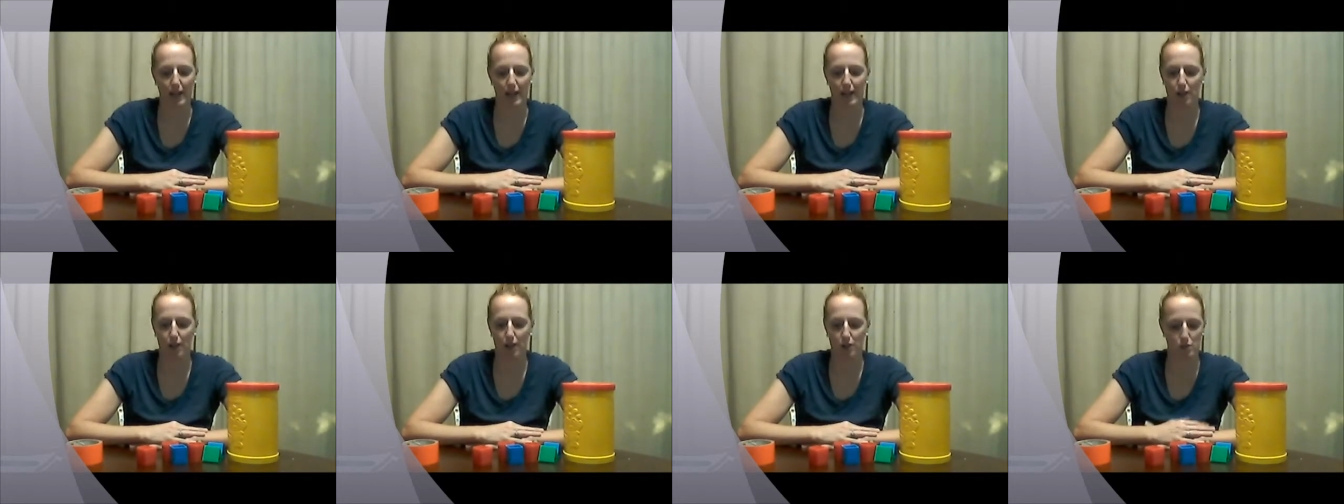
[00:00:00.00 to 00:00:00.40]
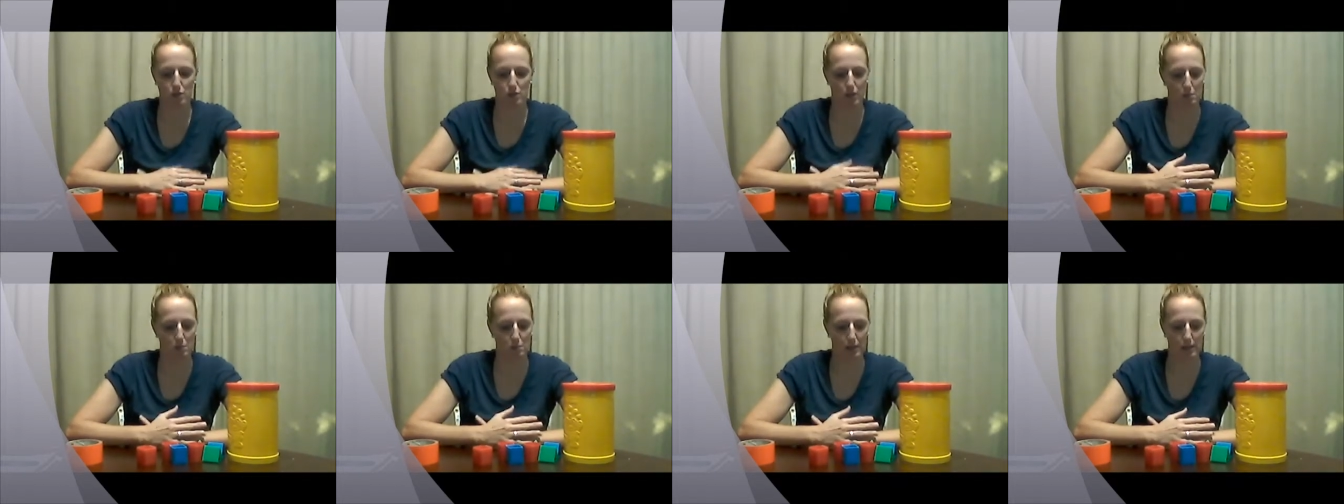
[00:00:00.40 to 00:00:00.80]
I always
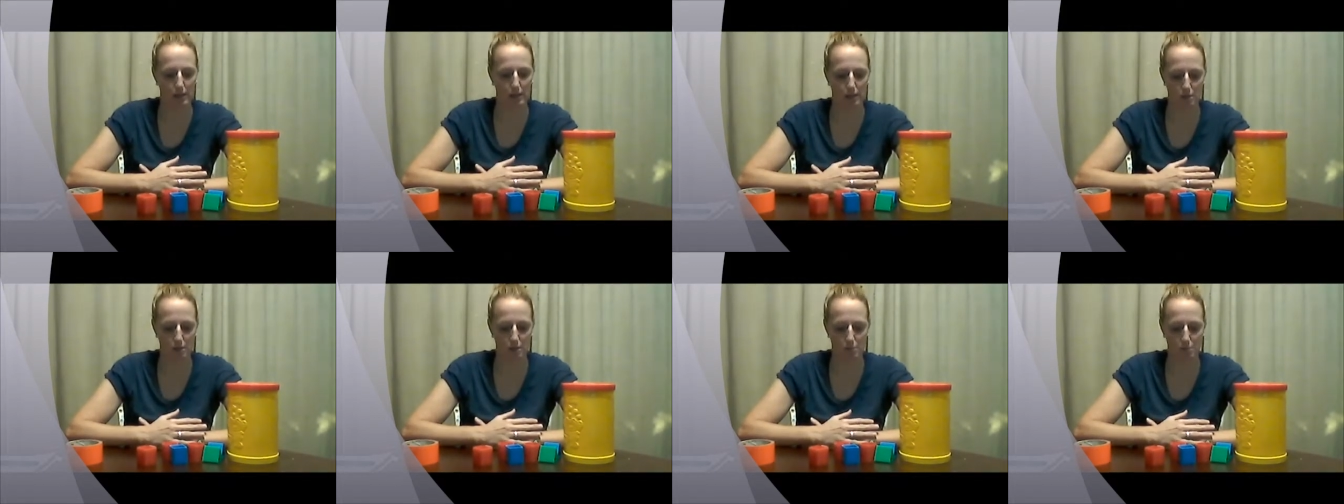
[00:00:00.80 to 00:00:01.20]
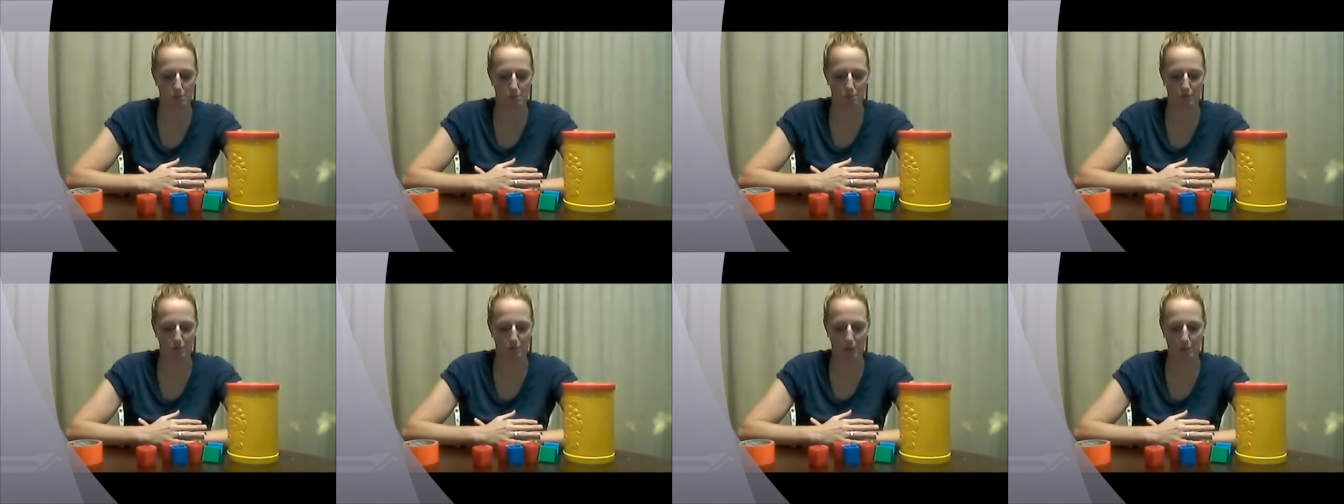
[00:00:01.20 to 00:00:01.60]
recommend that
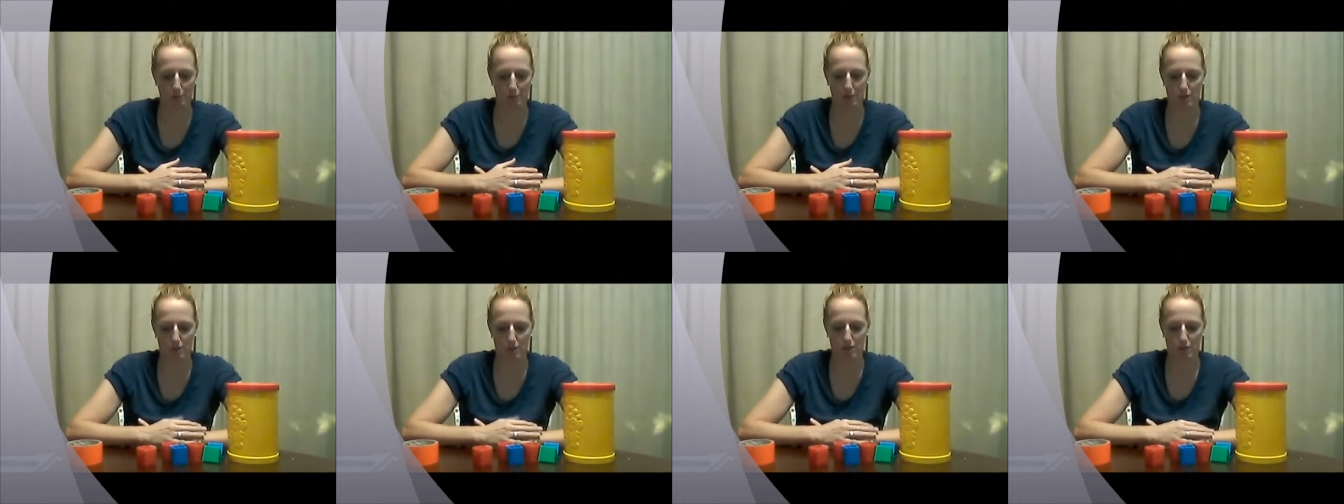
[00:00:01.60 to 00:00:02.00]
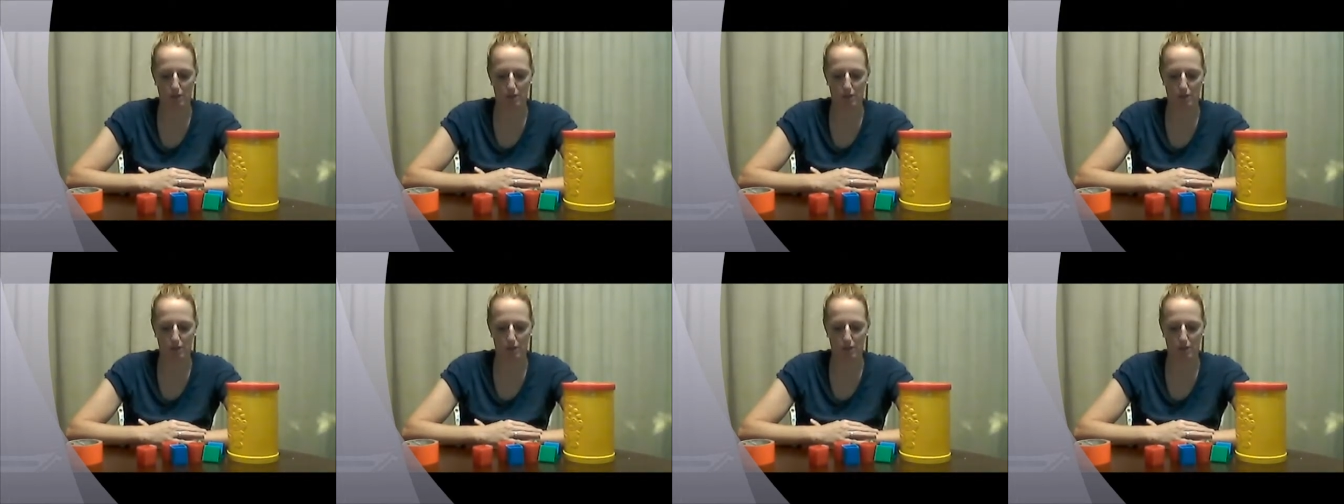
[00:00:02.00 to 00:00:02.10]
families,